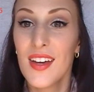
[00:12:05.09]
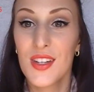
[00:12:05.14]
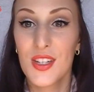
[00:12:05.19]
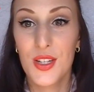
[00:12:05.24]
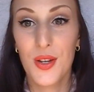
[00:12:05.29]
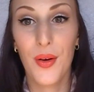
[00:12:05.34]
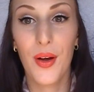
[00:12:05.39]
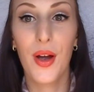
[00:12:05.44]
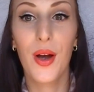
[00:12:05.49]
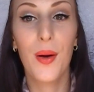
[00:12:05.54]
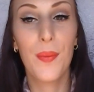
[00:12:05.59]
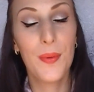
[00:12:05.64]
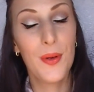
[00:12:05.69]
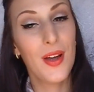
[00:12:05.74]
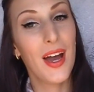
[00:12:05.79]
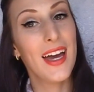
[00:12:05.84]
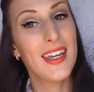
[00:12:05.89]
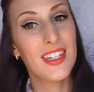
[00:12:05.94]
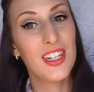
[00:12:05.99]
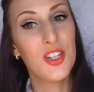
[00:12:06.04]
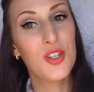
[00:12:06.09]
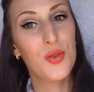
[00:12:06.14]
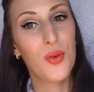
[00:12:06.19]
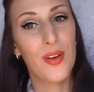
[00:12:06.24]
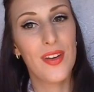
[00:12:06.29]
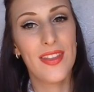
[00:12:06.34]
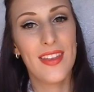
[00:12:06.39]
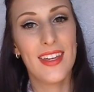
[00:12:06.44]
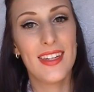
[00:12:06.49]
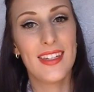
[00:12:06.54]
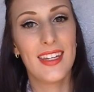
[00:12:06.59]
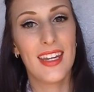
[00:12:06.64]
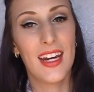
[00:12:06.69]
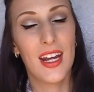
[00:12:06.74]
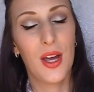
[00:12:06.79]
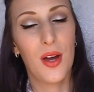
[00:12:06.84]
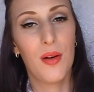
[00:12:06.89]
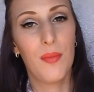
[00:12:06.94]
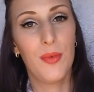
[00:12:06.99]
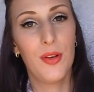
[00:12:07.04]
So I hope you guys enjoyed this, and
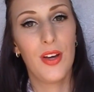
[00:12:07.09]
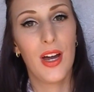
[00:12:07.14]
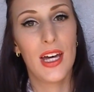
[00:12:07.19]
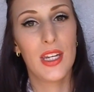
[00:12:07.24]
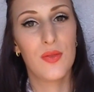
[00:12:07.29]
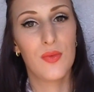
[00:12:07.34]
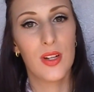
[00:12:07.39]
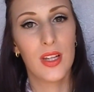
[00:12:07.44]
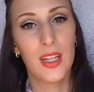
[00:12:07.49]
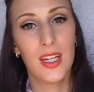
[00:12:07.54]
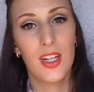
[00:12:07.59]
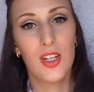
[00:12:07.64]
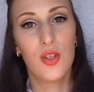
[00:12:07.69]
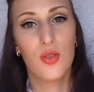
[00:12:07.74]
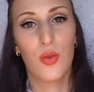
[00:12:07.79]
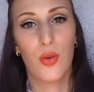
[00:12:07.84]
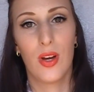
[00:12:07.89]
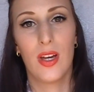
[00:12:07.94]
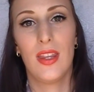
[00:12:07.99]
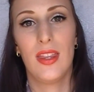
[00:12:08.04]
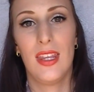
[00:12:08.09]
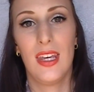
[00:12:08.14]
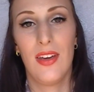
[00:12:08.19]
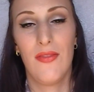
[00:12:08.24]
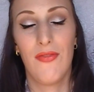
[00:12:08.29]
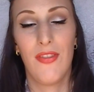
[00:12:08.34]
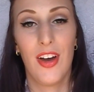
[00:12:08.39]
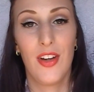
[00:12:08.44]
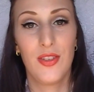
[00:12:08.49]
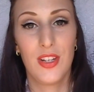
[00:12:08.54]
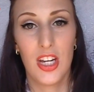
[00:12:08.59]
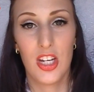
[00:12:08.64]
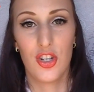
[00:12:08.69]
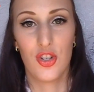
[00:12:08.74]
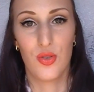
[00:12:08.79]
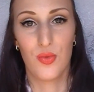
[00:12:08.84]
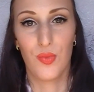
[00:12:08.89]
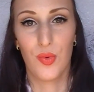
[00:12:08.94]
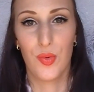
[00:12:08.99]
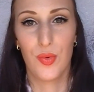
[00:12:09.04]
I hope you guys really enjoyed the
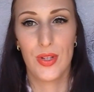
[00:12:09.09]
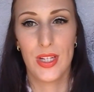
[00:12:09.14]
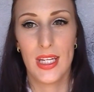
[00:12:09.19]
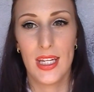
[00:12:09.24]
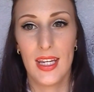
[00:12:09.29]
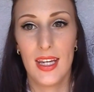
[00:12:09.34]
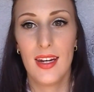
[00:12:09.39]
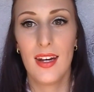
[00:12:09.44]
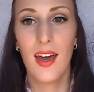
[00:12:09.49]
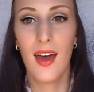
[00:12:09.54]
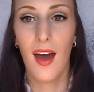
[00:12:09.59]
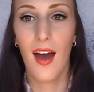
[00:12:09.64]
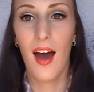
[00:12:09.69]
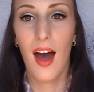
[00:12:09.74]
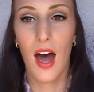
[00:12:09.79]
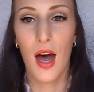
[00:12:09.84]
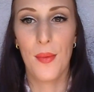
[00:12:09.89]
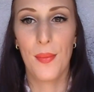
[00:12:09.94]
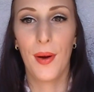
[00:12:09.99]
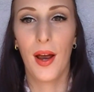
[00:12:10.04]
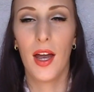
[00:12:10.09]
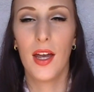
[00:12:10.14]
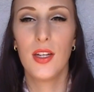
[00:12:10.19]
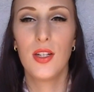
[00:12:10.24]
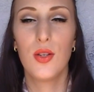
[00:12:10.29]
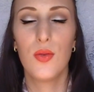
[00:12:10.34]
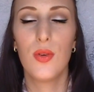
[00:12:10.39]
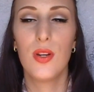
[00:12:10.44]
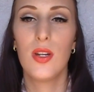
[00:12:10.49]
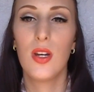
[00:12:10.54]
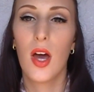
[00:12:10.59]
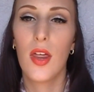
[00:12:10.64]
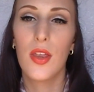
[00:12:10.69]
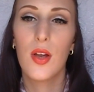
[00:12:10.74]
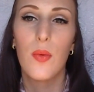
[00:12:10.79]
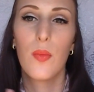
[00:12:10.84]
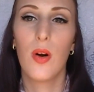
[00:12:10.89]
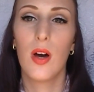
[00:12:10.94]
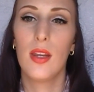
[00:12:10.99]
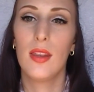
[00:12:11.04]
foundation routine. I'll probably do
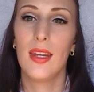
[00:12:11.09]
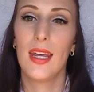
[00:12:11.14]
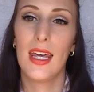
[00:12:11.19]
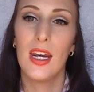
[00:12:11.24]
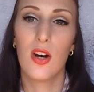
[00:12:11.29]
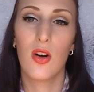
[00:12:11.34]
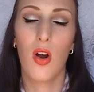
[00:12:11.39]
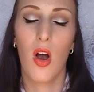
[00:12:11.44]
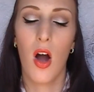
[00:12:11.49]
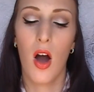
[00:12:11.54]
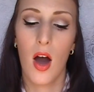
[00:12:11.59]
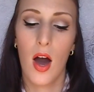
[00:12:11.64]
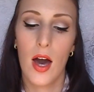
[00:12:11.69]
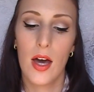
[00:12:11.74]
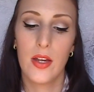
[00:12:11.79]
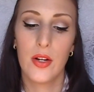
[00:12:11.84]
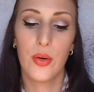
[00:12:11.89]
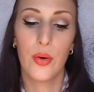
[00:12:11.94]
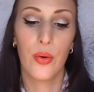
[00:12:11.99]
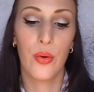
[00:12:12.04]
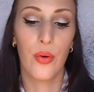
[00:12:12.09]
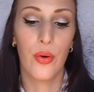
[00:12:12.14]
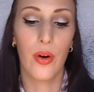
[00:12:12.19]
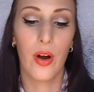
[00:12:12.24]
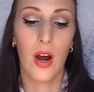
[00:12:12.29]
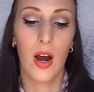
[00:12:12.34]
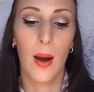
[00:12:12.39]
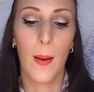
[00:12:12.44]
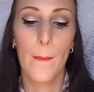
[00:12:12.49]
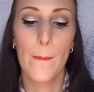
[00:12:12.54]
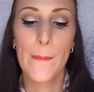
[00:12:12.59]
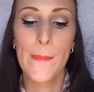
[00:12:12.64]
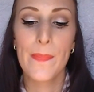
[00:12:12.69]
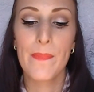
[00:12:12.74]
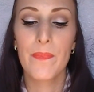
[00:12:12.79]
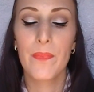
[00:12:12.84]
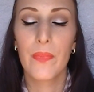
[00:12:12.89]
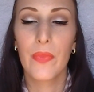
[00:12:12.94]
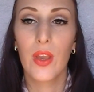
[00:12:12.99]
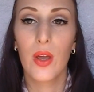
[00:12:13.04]
another one later on, or
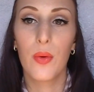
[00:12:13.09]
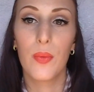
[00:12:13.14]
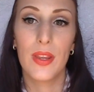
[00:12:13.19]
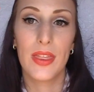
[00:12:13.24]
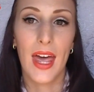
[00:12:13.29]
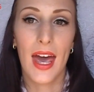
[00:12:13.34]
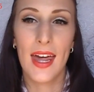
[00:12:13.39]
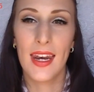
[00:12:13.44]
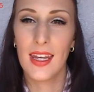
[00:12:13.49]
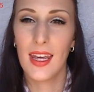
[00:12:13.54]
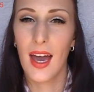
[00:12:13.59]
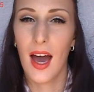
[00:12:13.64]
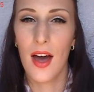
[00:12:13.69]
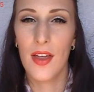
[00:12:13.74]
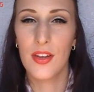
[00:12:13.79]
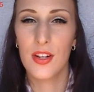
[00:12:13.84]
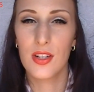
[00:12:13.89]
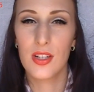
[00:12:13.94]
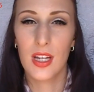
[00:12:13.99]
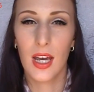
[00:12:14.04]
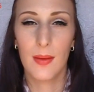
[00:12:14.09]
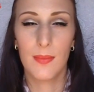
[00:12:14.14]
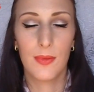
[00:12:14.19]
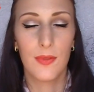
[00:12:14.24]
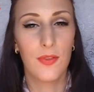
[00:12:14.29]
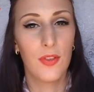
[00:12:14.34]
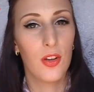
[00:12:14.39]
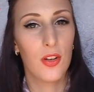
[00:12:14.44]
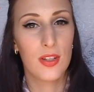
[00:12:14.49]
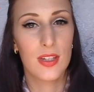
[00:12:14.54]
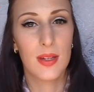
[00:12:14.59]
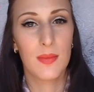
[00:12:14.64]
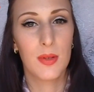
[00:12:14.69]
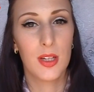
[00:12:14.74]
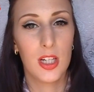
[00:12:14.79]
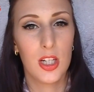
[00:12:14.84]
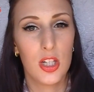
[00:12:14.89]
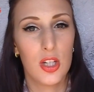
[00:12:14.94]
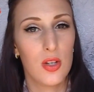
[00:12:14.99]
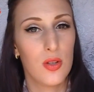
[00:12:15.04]
with any other type of looks I'm
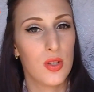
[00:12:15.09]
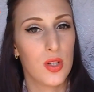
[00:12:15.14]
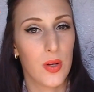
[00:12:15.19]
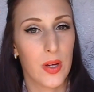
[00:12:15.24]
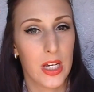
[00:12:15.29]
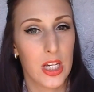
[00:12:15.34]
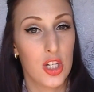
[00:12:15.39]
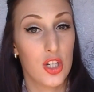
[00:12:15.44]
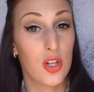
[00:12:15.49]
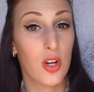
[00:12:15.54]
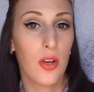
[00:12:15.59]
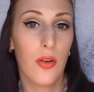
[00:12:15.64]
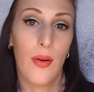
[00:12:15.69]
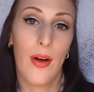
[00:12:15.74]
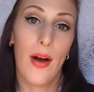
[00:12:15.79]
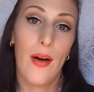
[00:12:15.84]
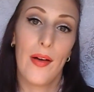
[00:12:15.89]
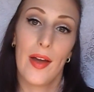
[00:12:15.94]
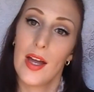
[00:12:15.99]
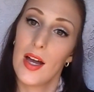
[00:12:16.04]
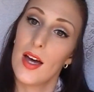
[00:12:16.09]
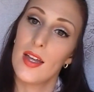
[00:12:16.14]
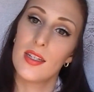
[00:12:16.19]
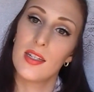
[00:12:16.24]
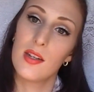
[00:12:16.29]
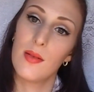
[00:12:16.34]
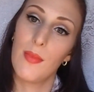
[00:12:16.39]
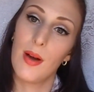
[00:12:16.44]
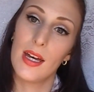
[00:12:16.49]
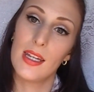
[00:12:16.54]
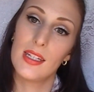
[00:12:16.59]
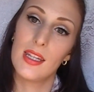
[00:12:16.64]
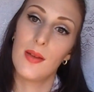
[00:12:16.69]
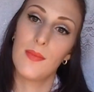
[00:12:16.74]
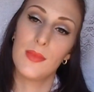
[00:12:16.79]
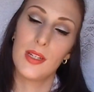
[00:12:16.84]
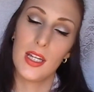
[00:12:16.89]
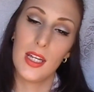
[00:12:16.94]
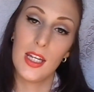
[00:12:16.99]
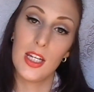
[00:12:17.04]
going to do, so I can show you how I customize
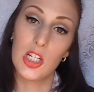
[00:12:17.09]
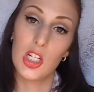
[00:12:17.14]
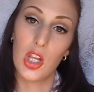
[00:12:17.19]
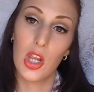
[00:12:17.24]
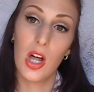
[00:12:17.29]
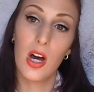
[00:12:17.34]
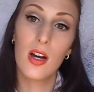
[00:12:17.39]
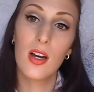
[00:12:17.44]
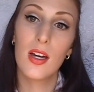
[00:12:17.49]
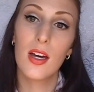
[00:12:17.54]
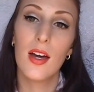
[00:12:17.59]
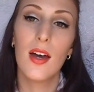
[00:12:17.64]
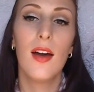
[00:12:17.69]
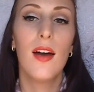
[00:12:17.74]
them to each look.